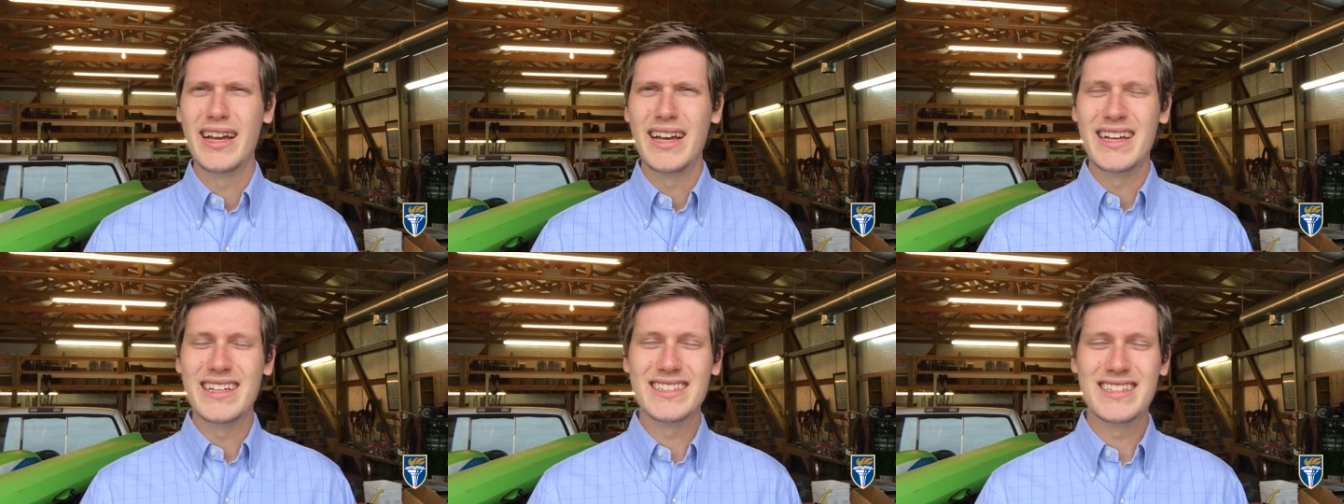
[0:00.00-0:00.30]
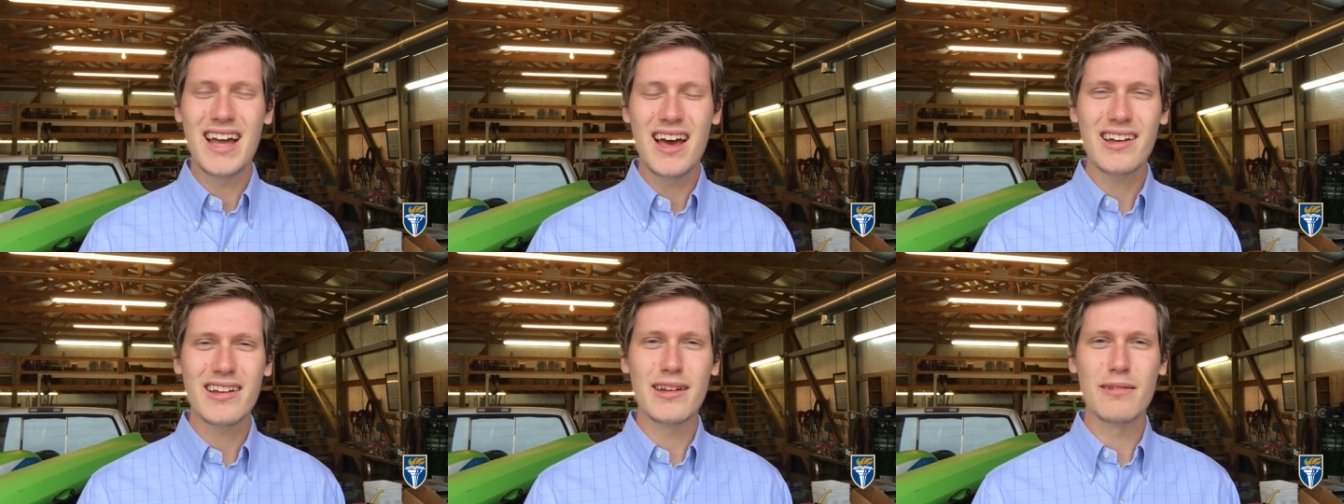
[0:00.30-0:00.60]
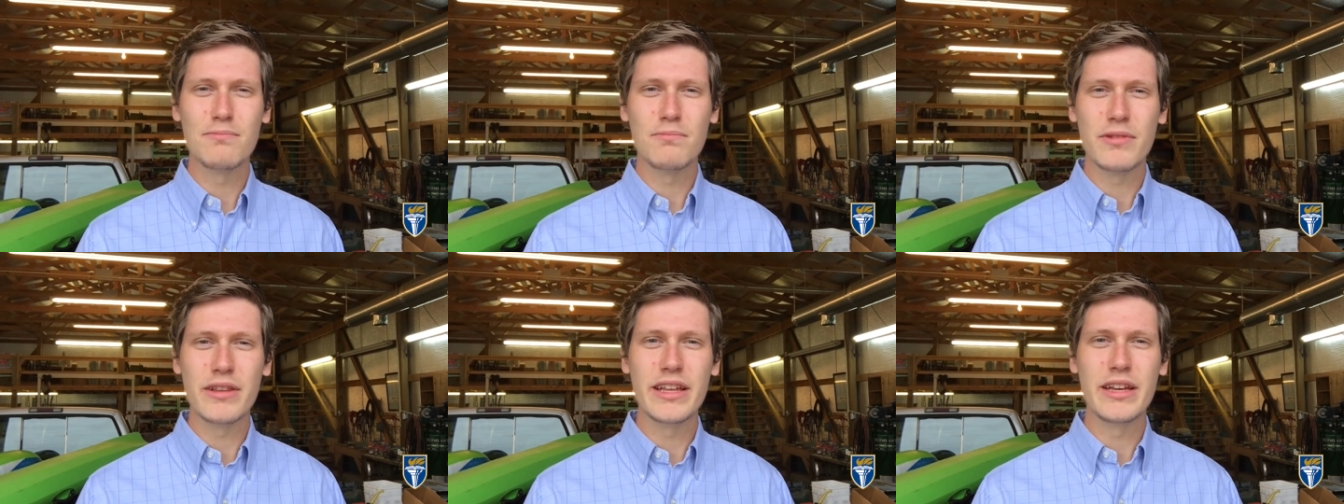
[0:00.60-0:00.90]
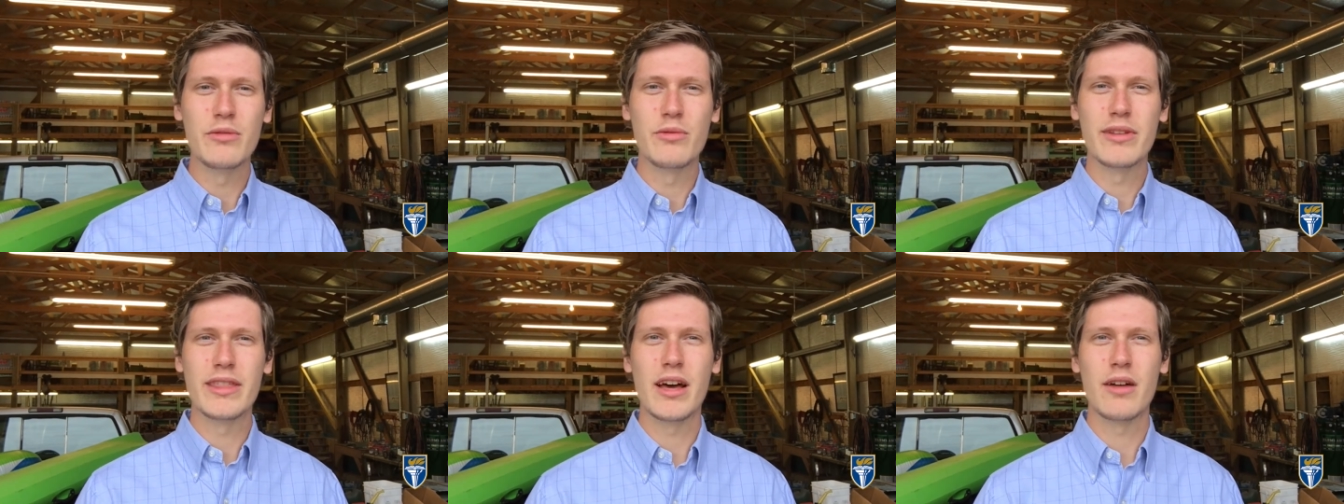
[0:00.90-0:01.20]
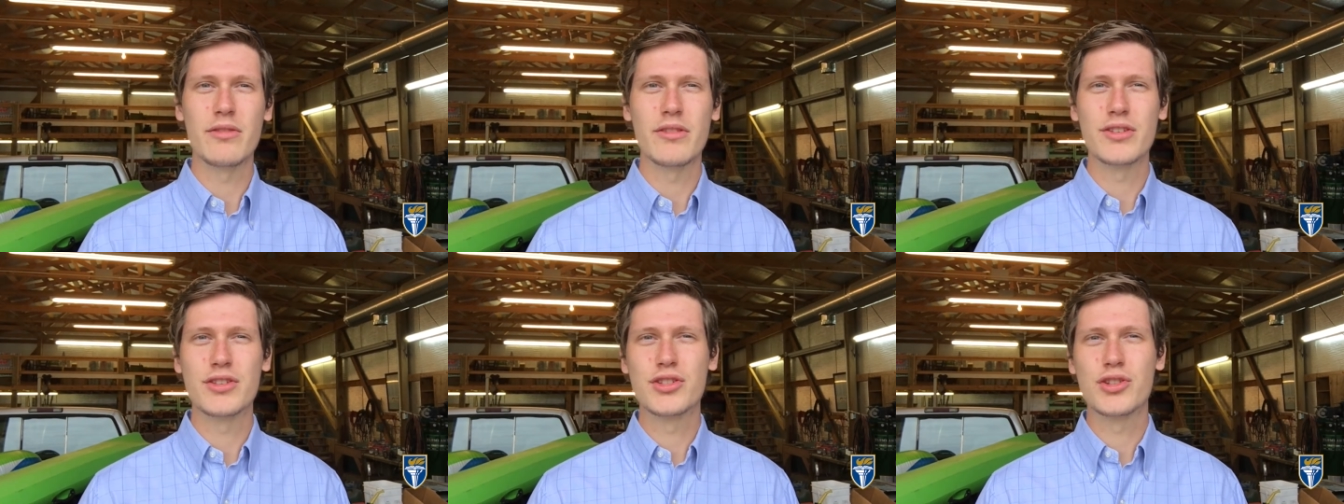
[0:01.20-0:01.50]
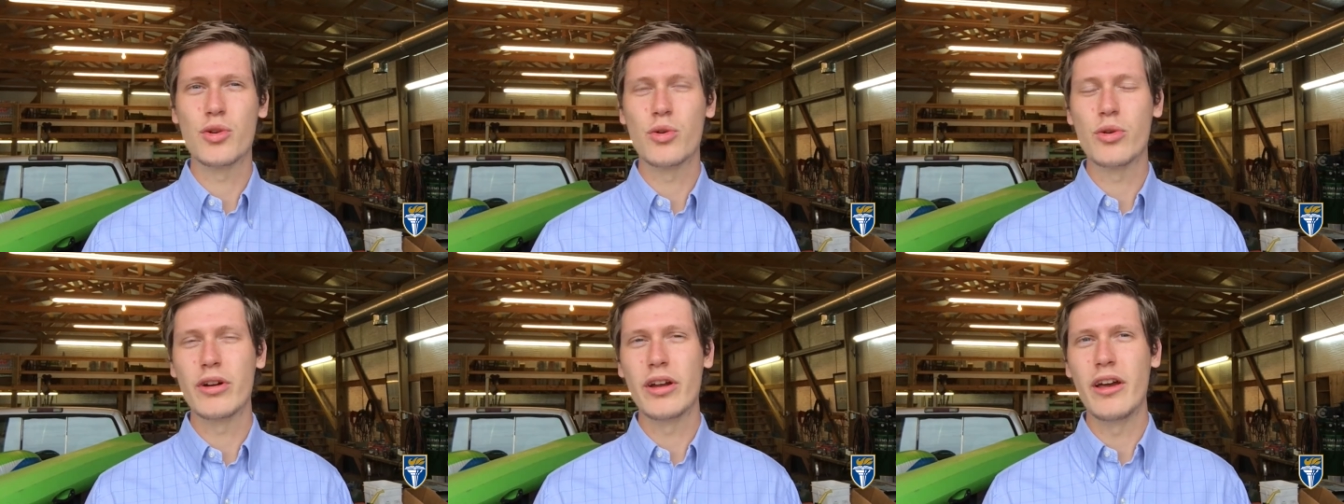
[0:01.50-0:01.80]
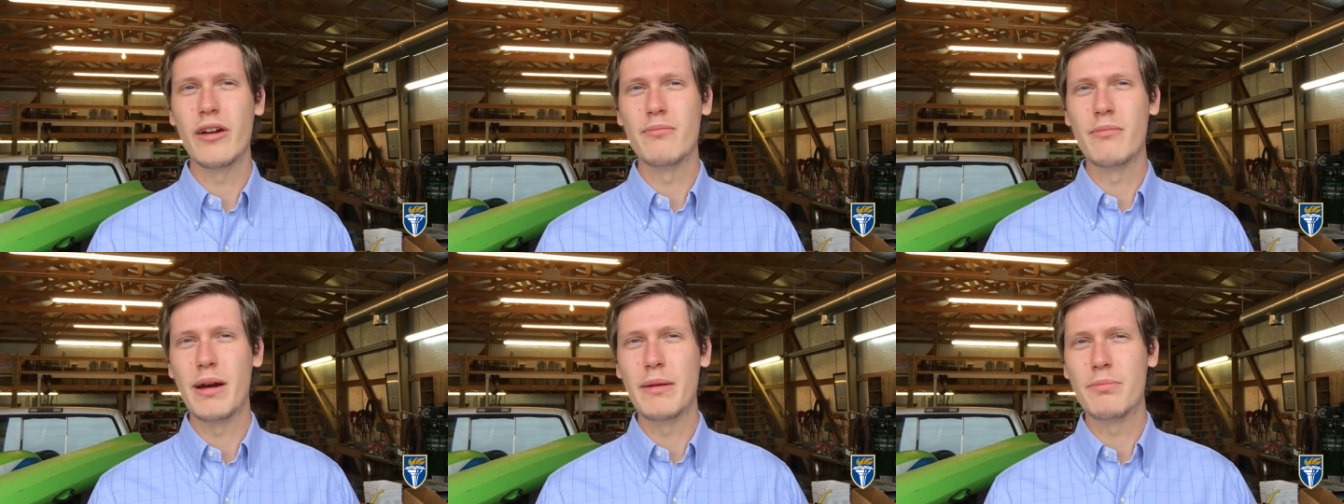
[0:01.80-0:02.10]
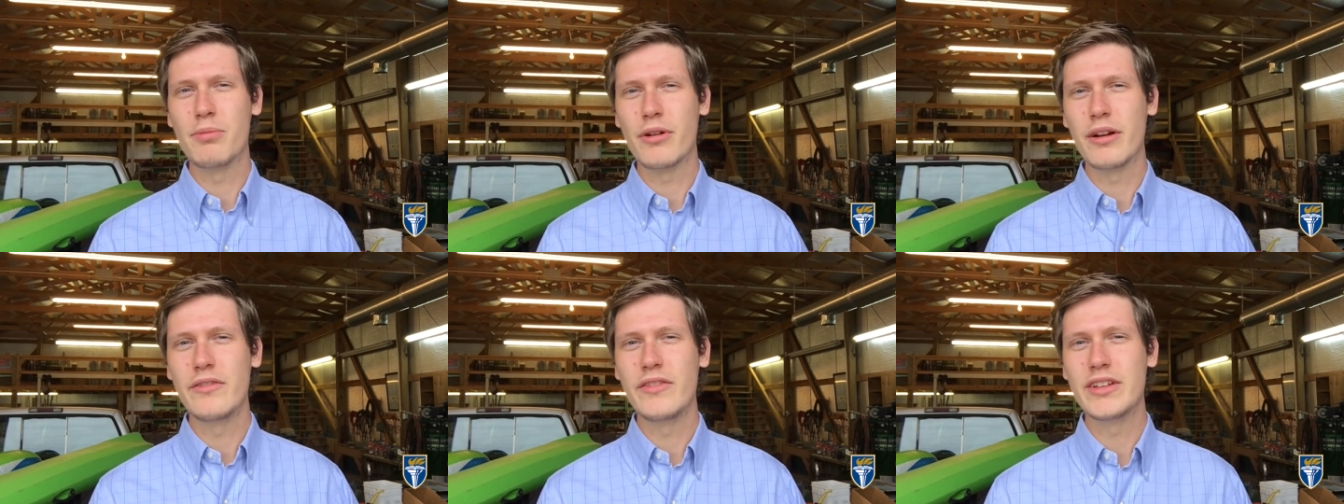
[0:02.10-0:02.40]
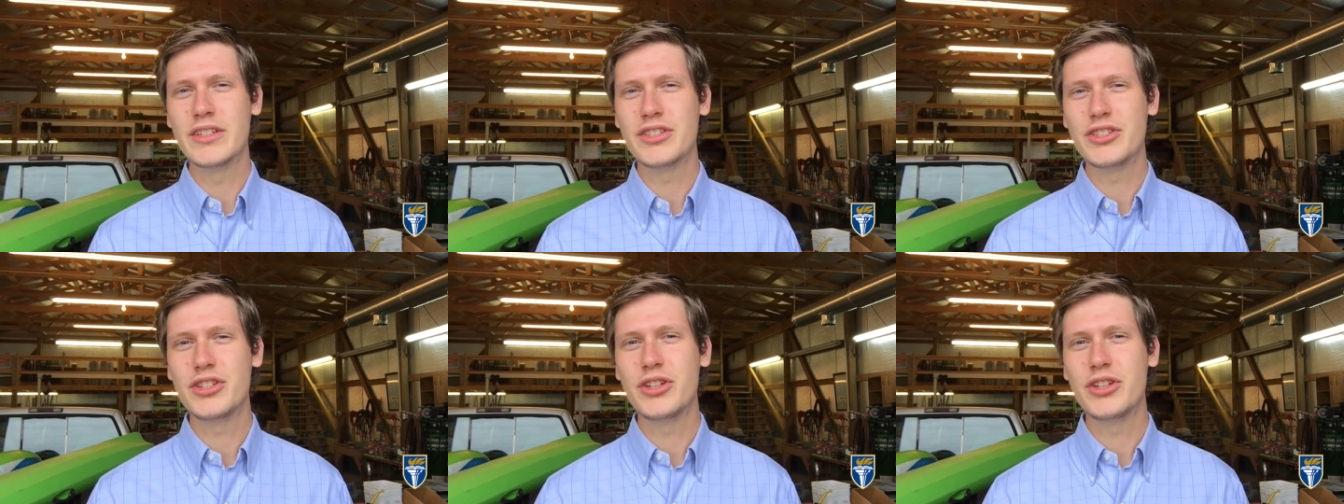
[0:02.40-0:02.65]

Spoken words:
is not complete without the story of my previous